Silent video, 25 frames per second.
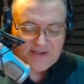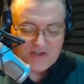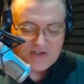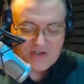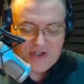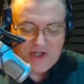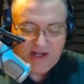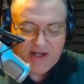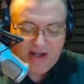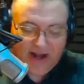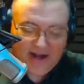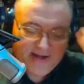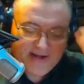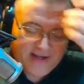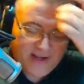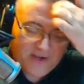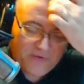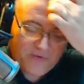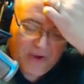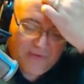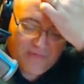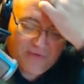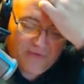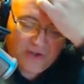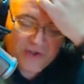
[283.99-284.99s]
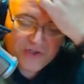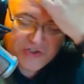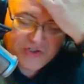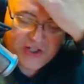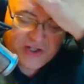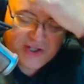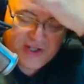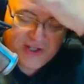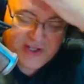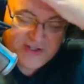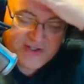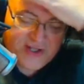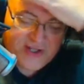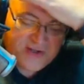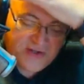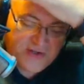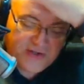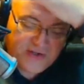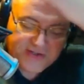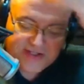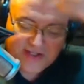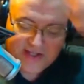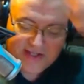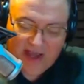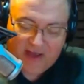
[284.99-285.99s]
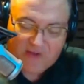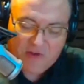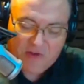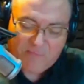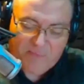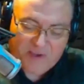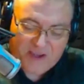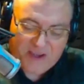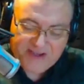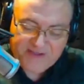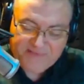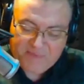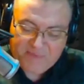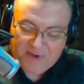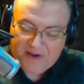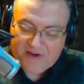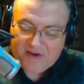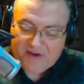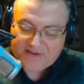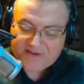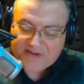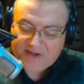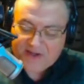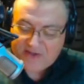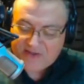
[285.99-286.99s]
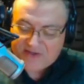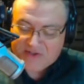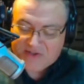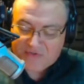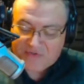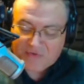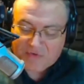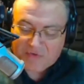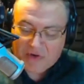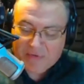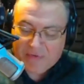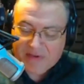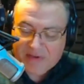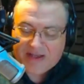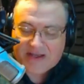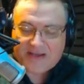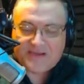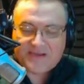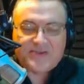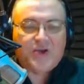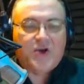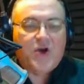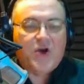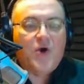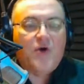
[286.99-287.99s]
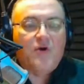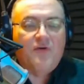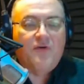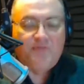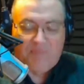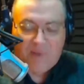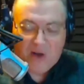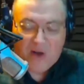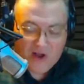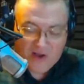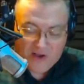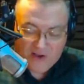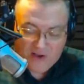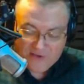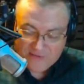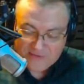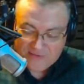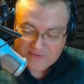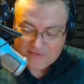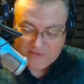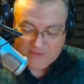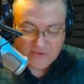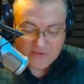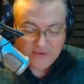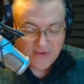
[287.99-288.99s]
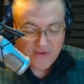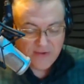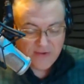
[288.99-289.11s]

The gene editing revolution continues to gather pace, but it is also throwing us curveballs.